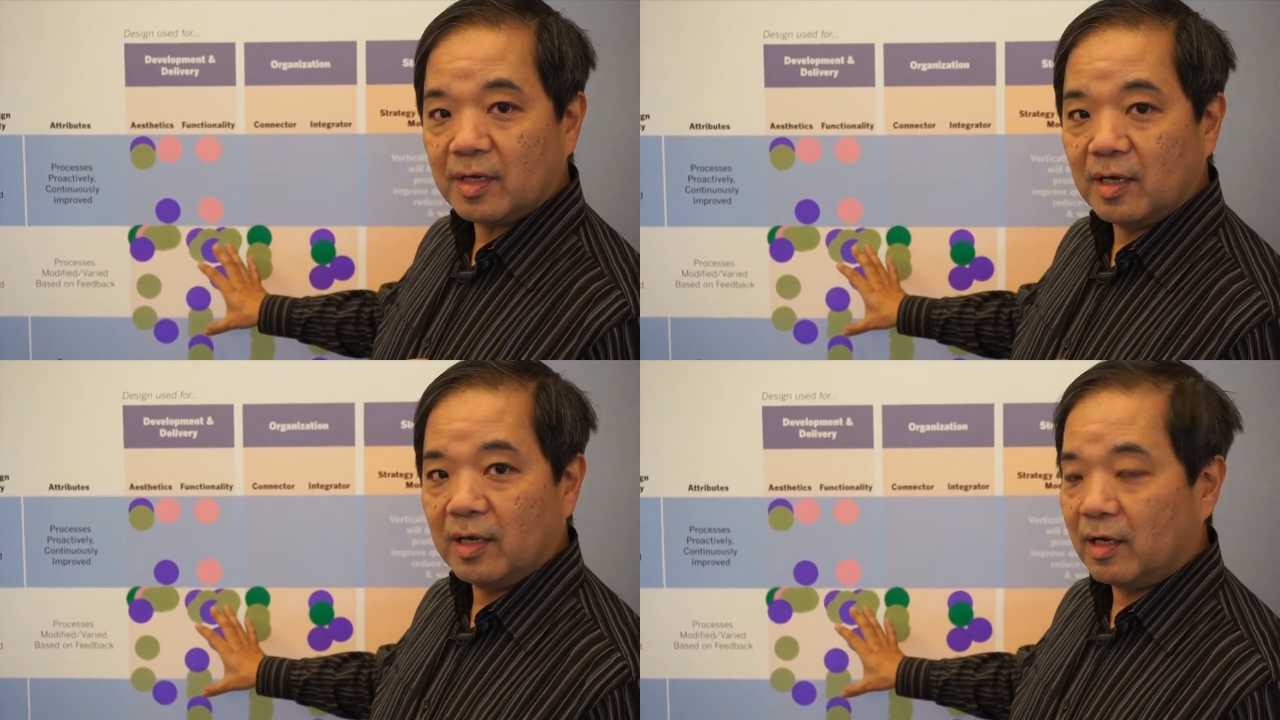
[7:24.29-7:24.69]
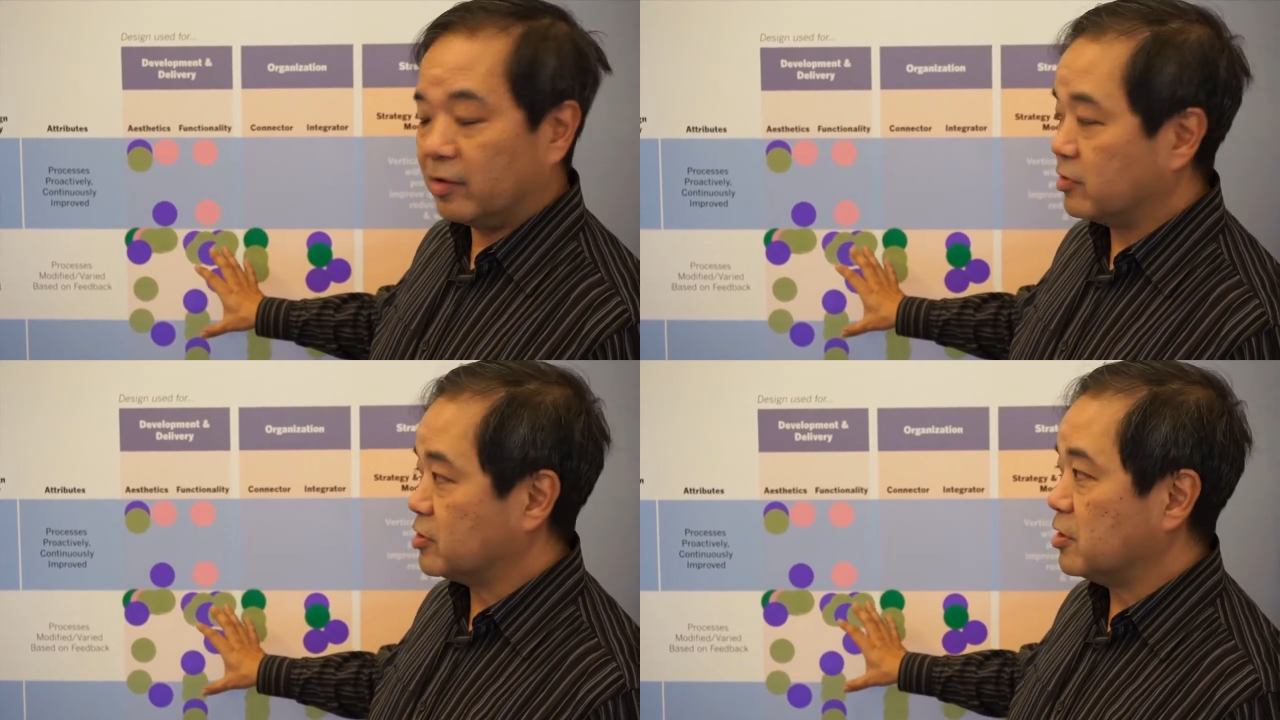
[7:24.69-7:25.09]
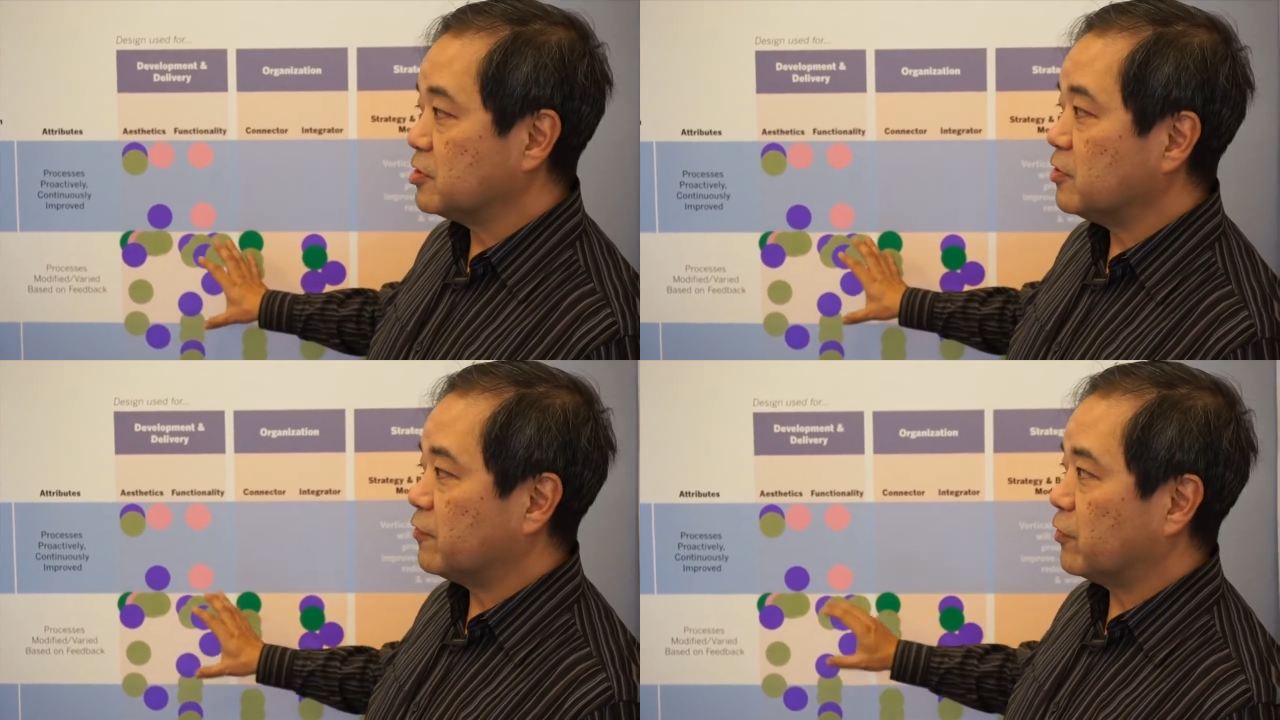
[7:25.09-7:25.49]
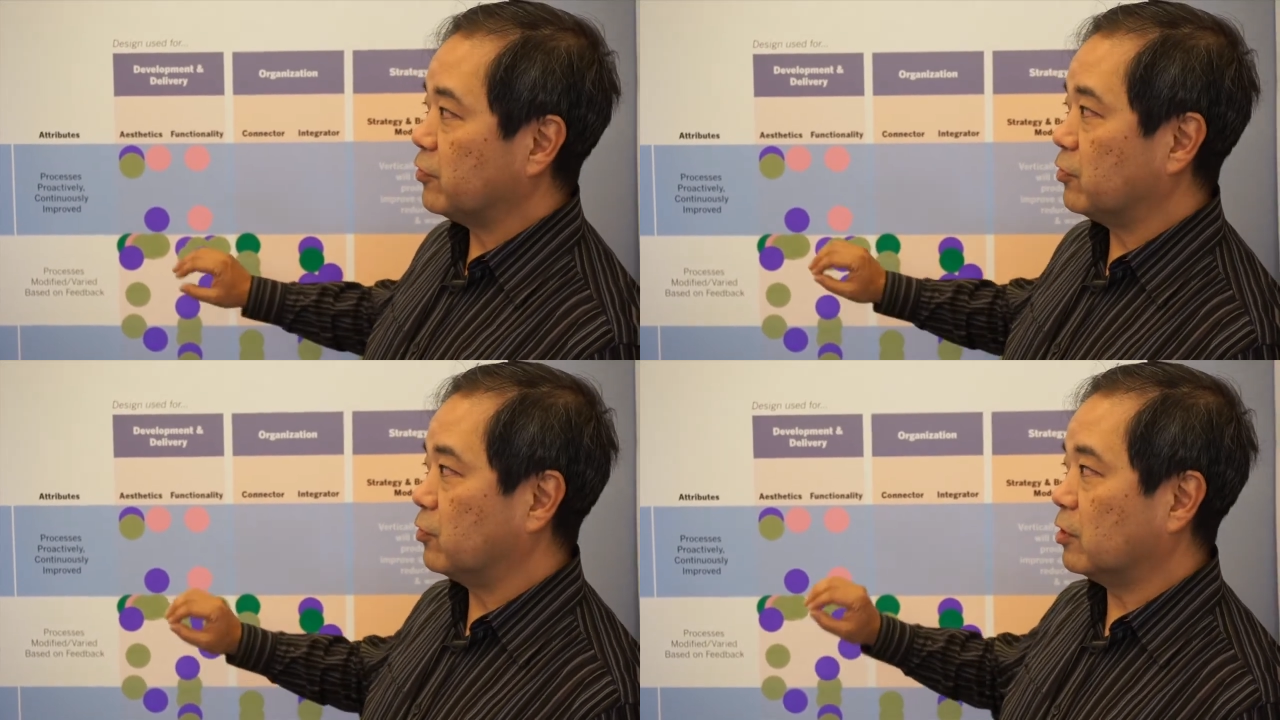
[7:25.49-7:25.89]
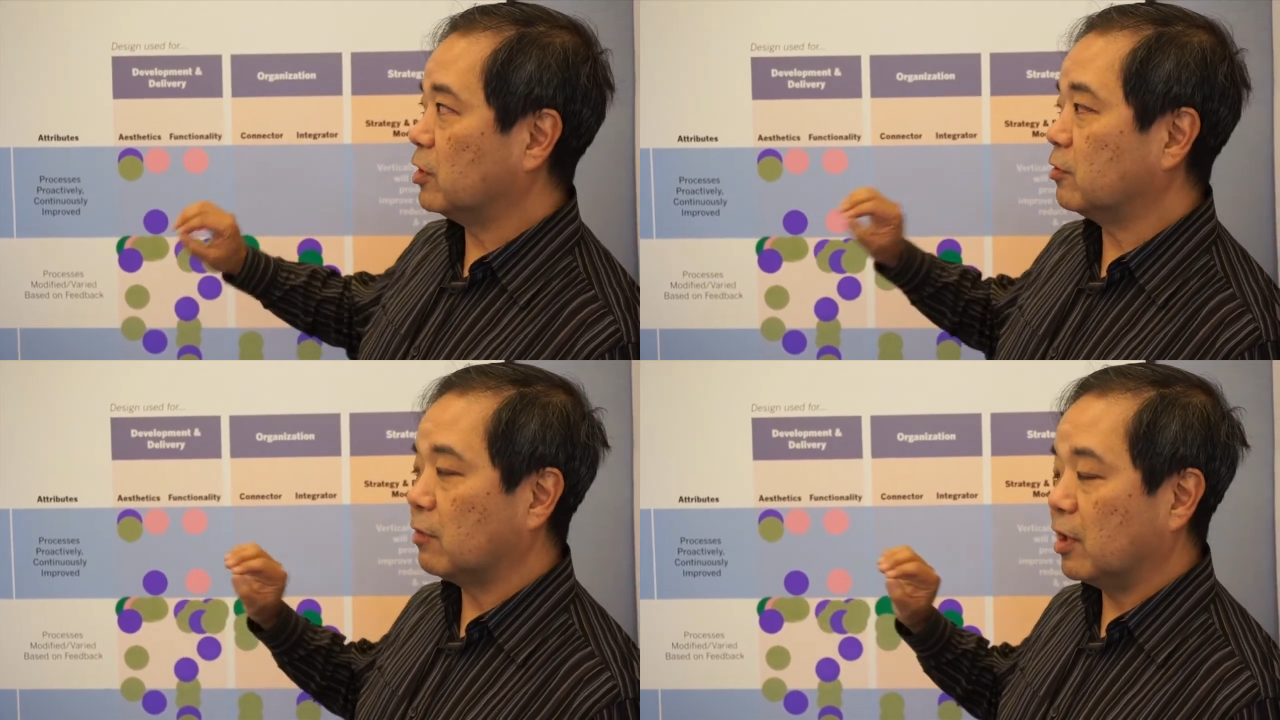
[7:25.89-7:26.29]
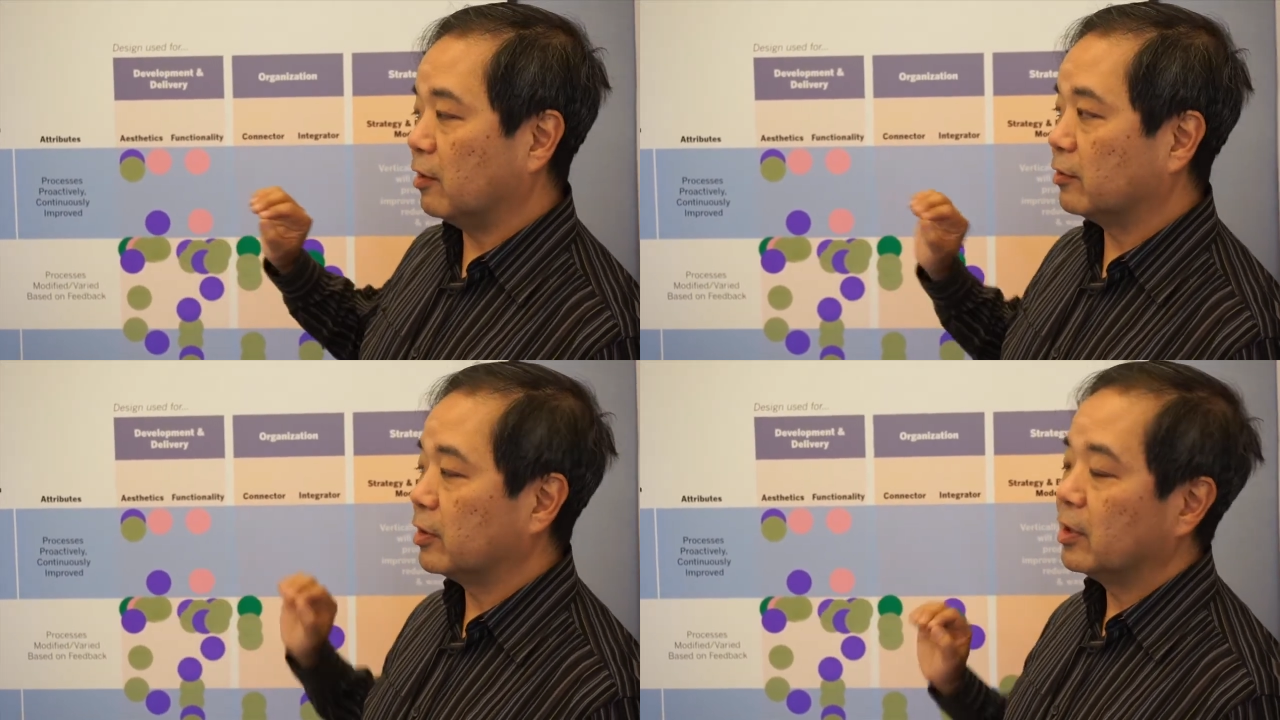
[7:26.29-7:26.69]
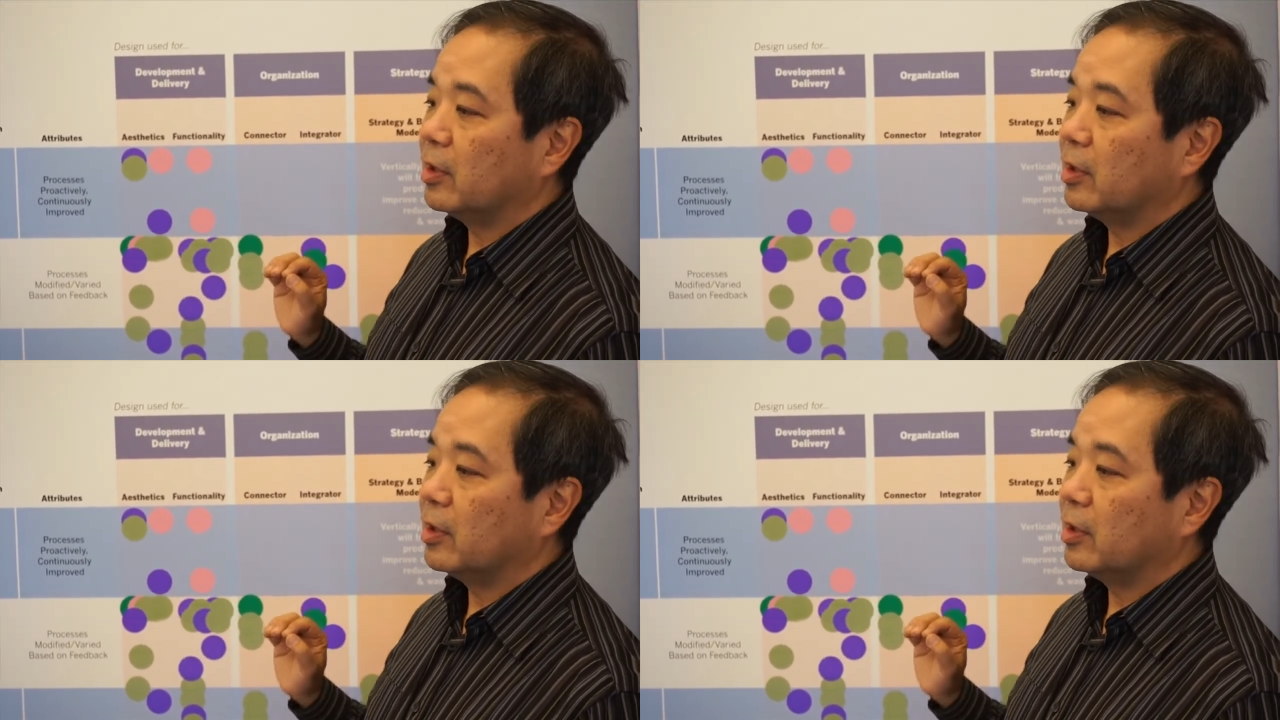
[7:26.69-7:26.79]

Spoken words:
And there's also further work around